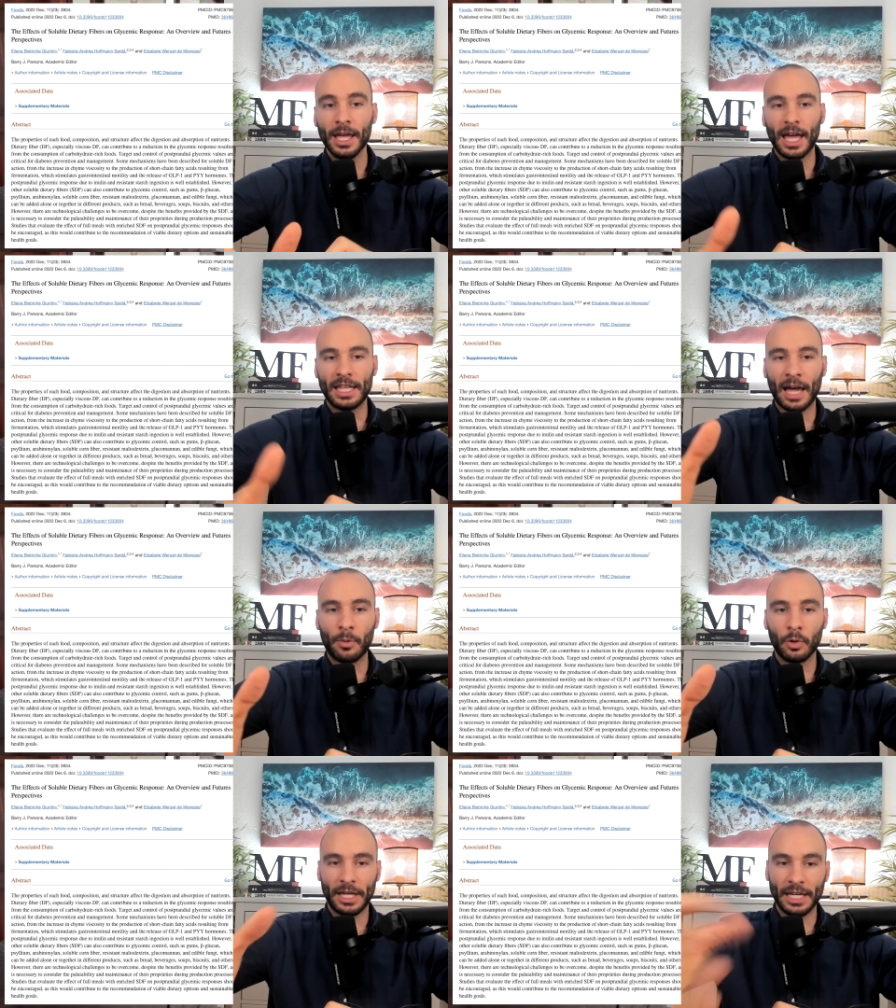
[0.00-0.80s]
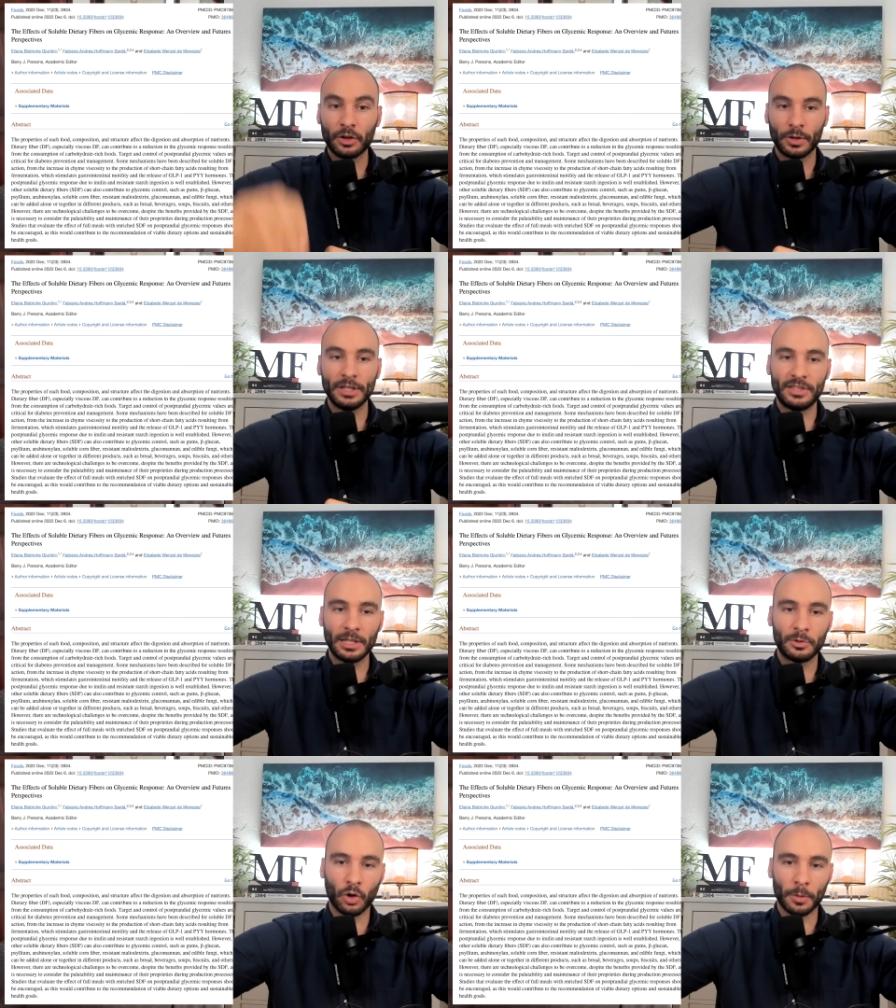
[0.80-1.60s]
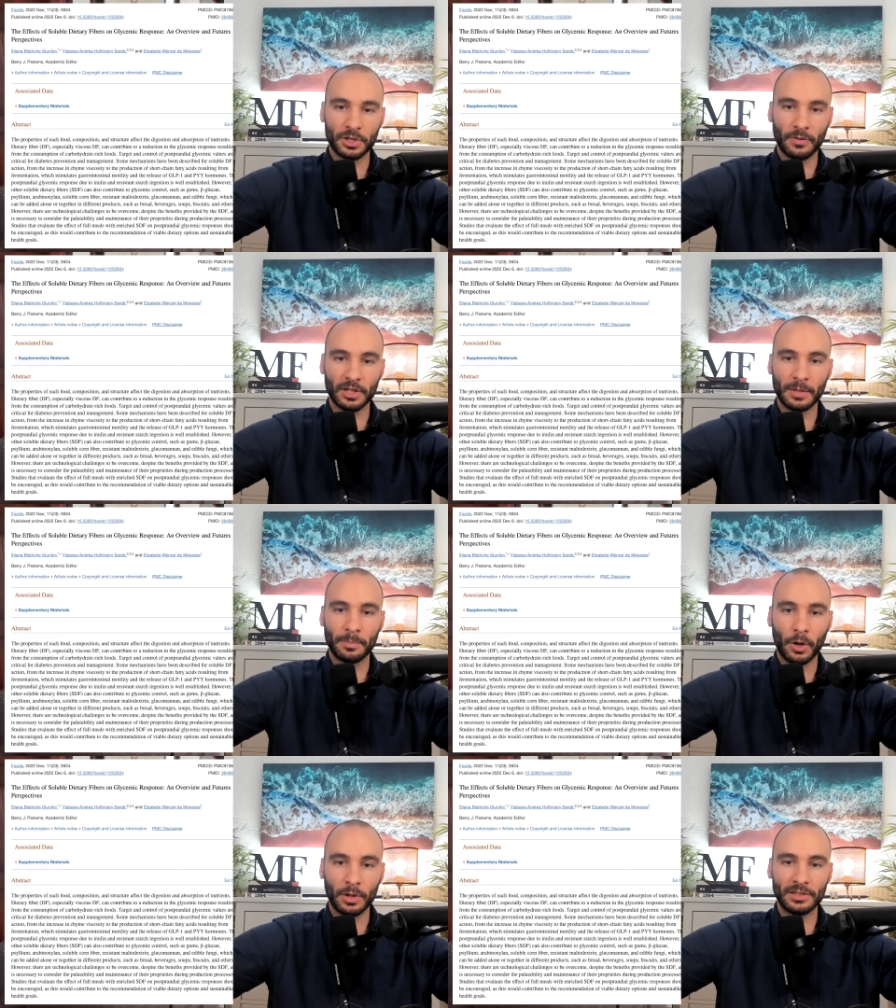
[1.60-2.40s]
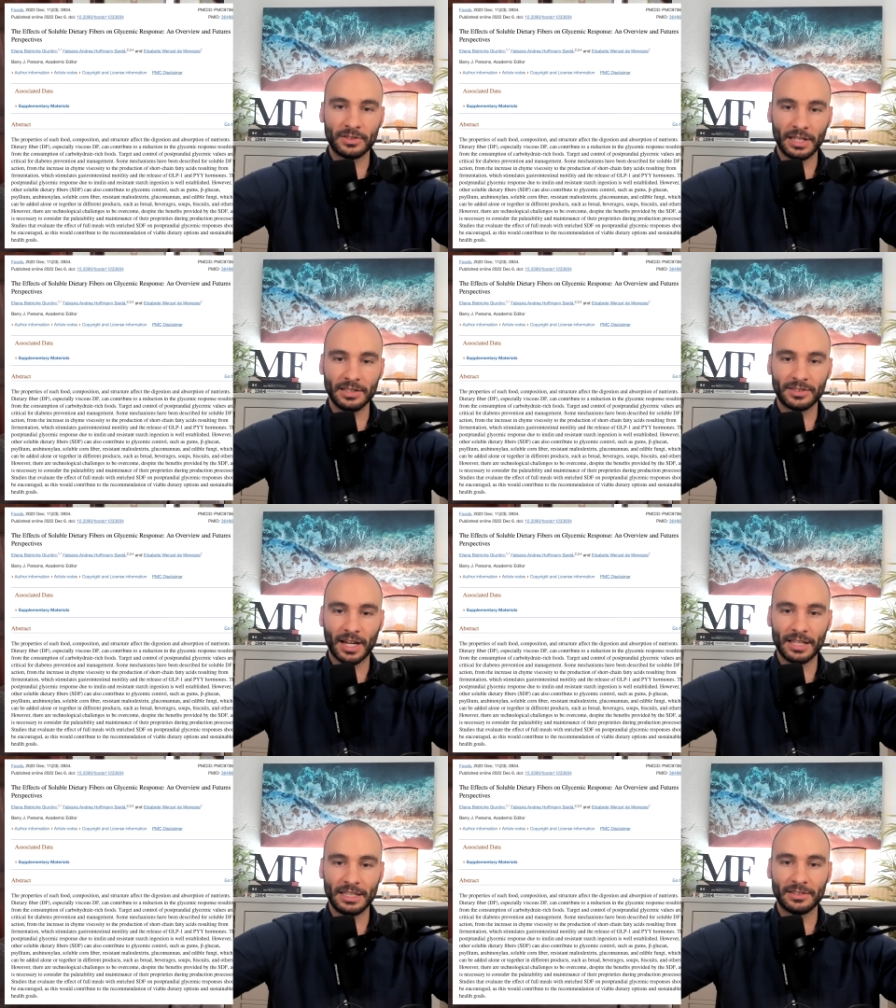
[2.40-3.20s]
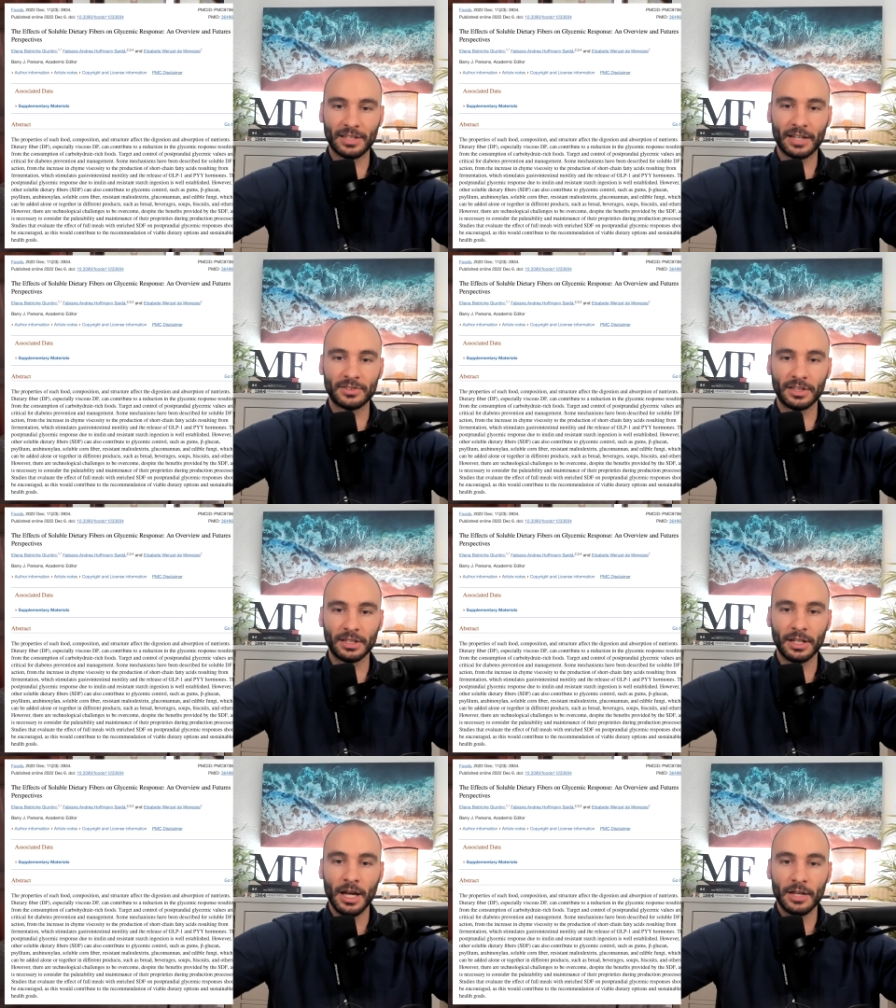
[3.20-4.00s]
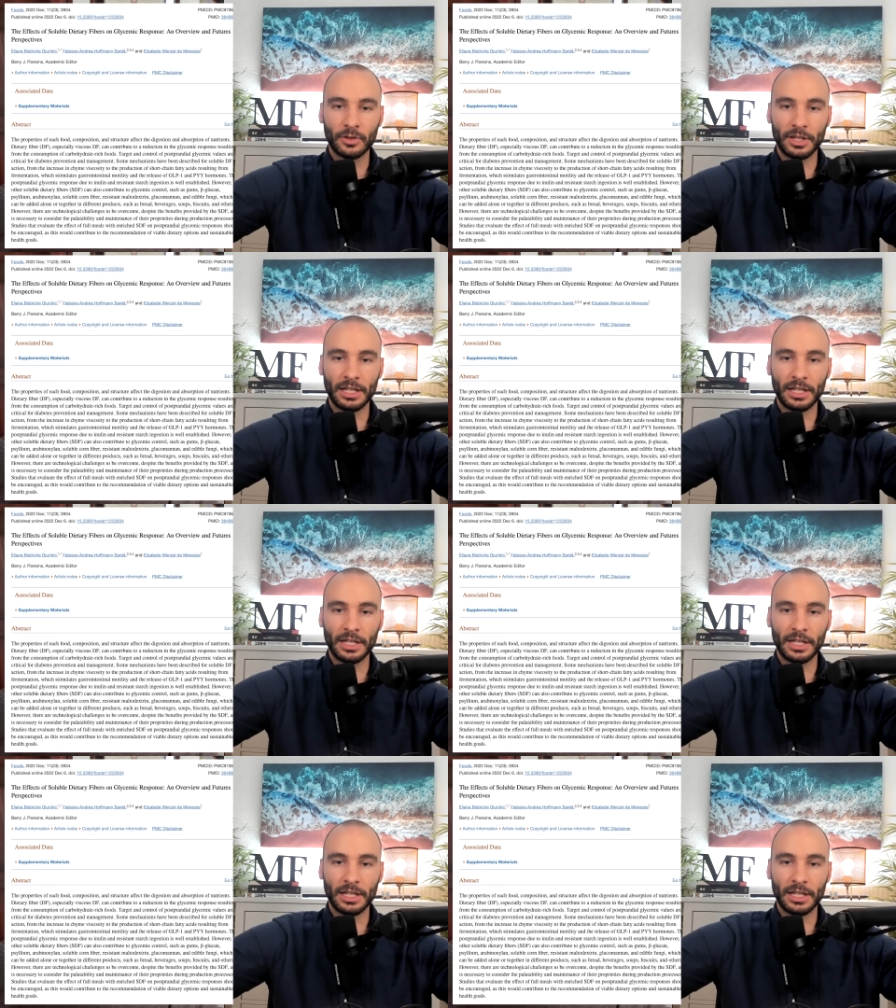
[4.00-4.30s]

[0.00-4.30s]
and that will increase the absorption of the components inside the intestine. So the